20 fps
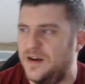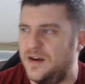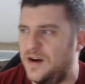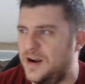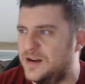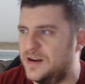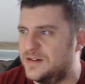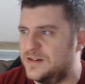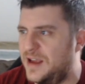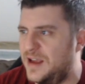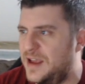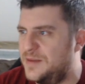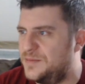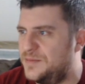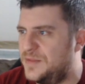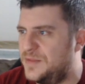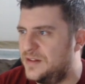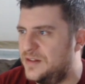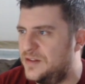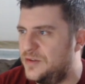
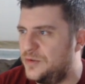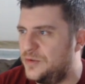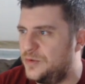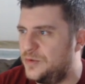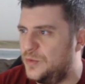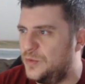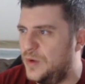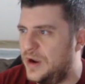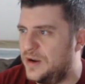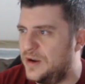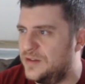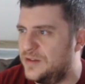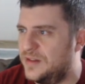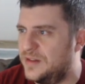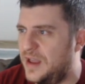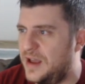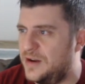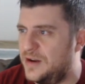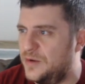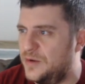archetyped to where
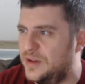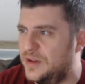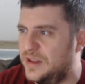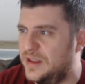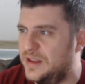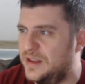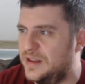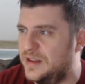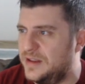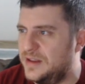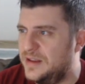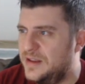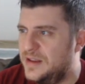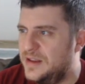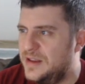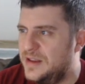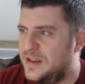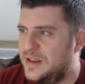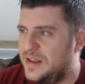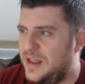not only
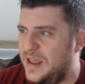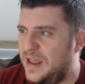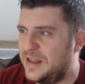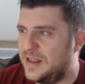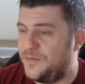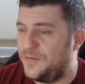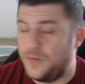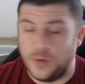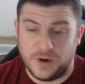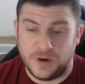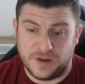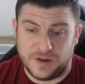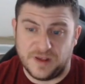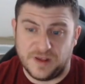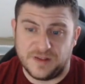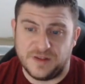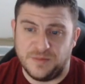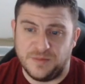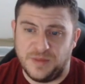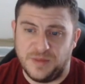for
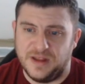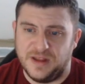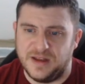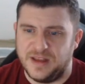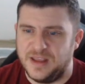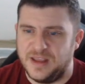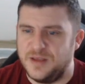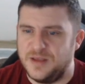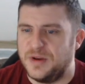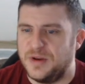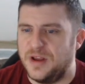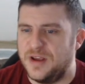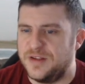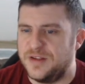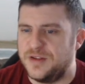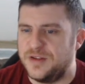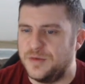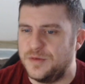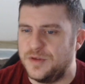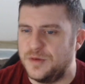accessibility, but
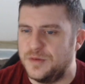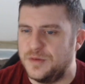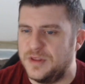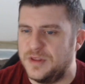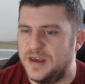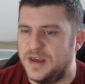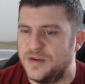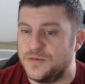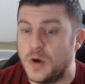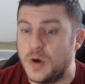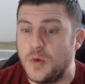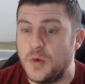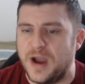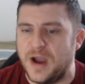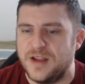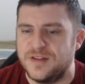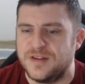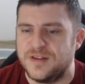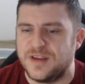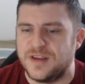also so the
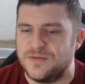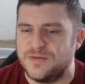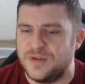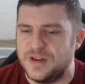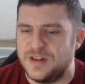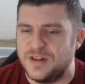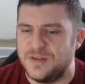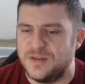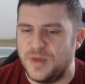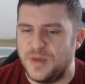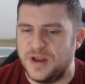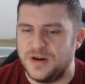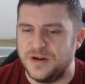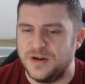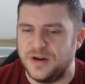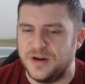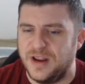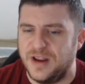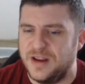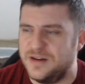robots can read them
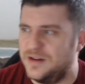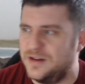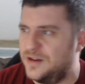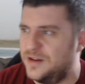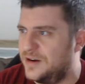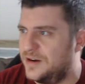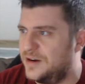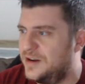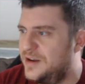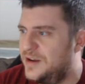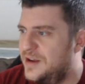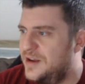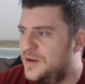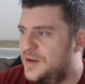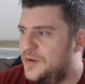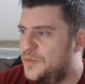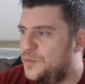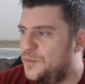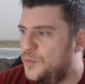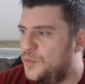better, and they're
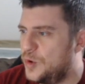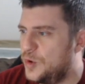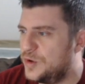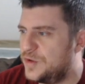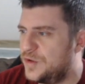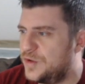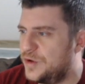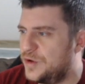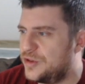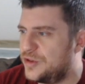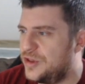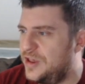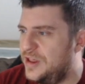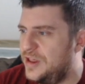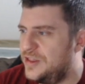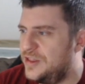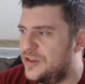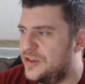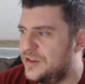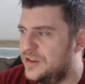more search
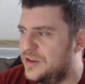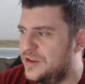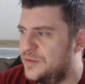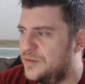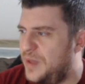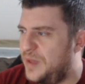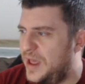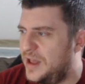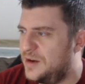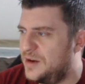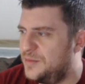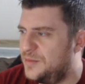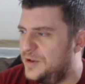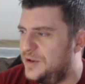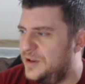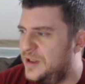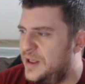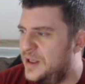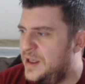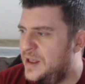engine
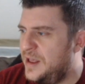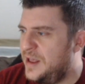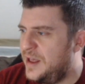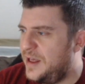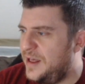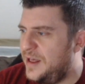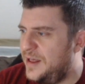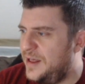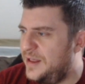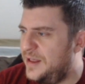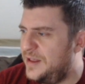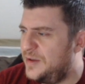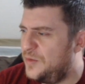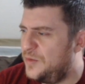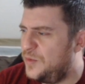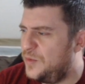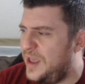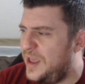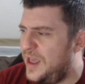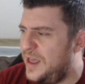compatible.
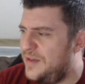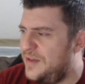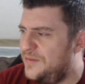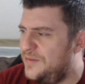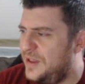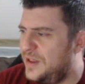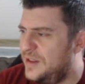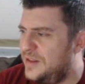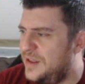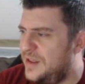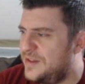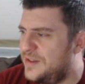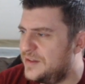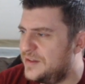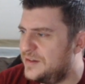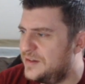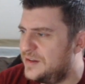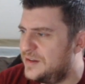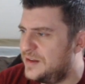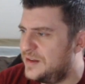We have a
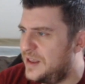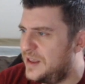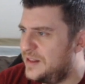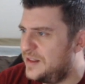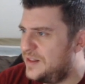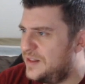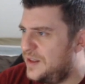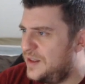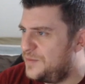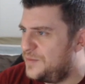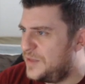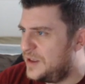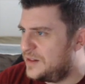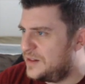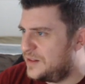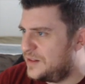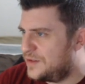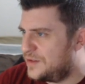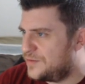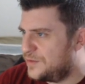lesson today. Let's update
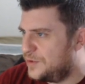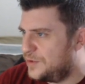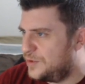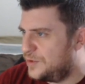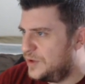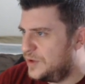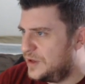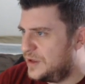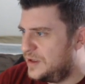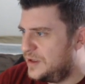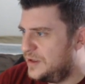this real quick